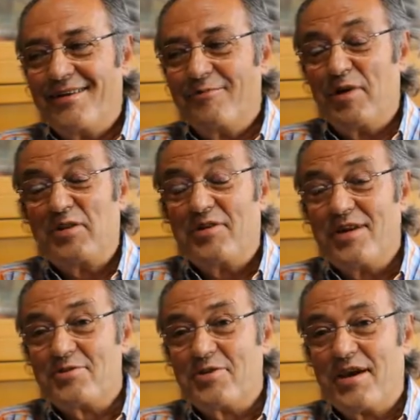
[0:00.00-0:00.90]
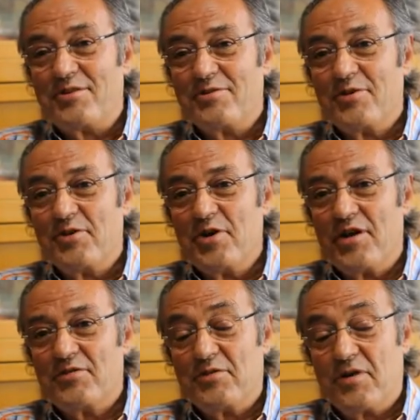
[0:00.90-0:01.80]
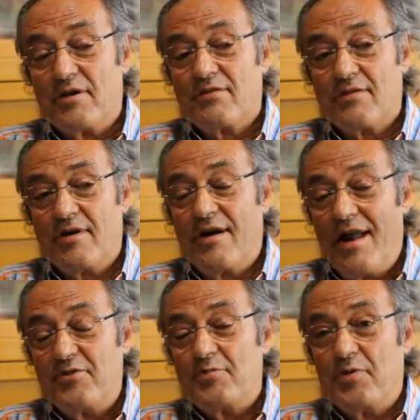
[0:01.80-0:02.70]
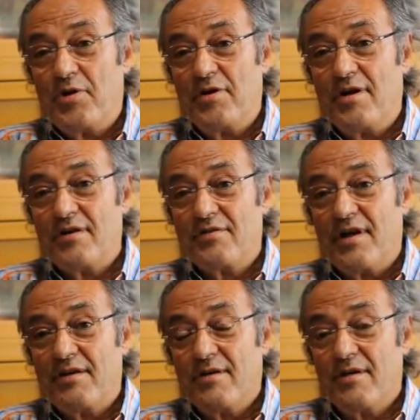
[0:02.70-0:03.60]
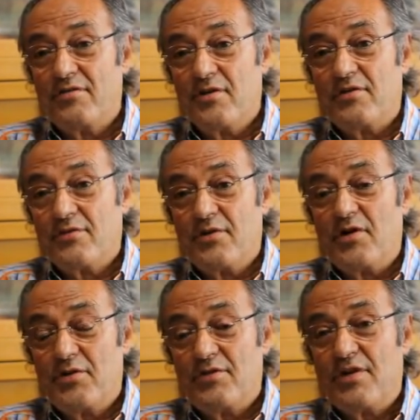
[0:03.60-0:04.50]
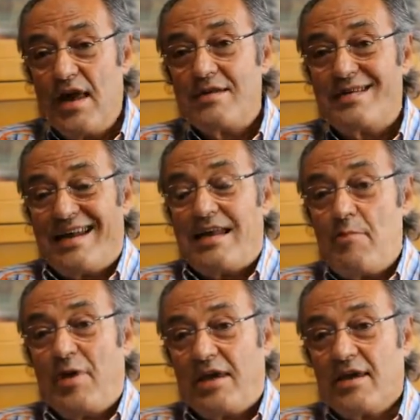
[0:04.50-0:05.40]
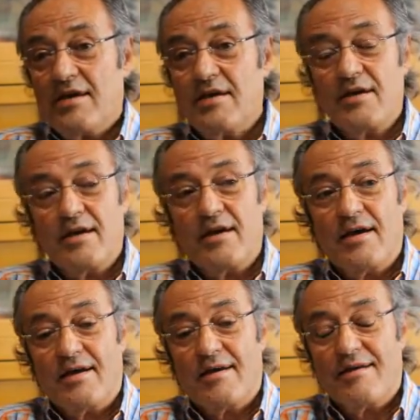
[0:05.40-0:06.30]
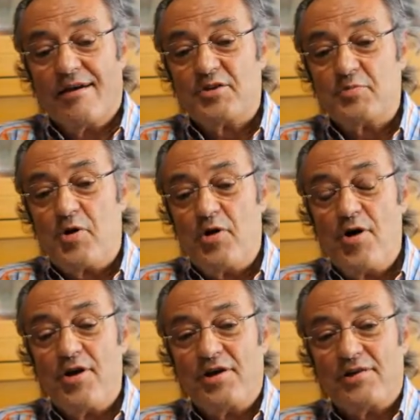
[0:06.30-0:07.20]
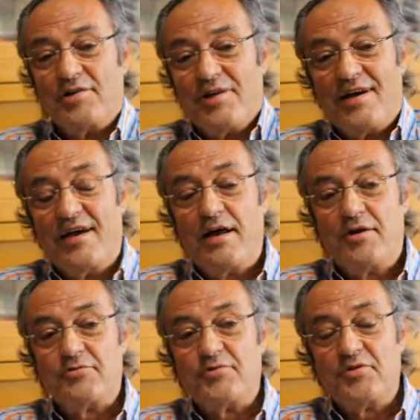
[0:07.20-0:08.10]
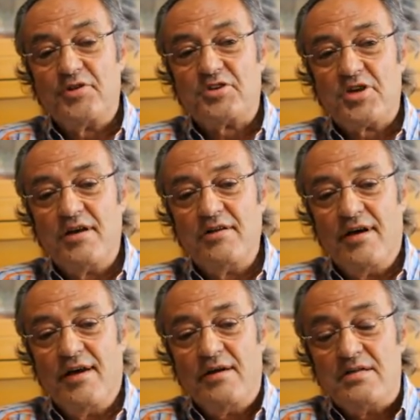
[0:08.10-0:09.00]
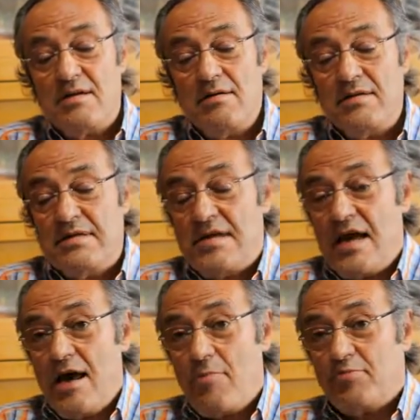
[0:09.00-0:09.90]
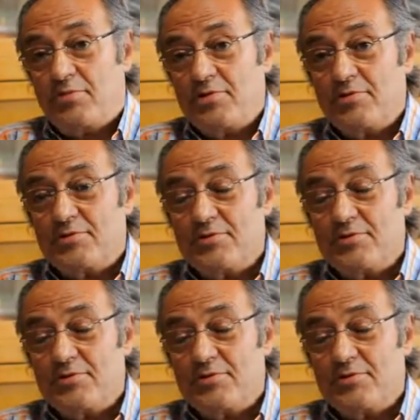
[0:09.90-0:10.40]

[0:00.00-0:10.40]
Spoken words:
whether educated or not. Turks are entrepreneurs, and there's this dynamic entrepreneurial tradition. So these add up to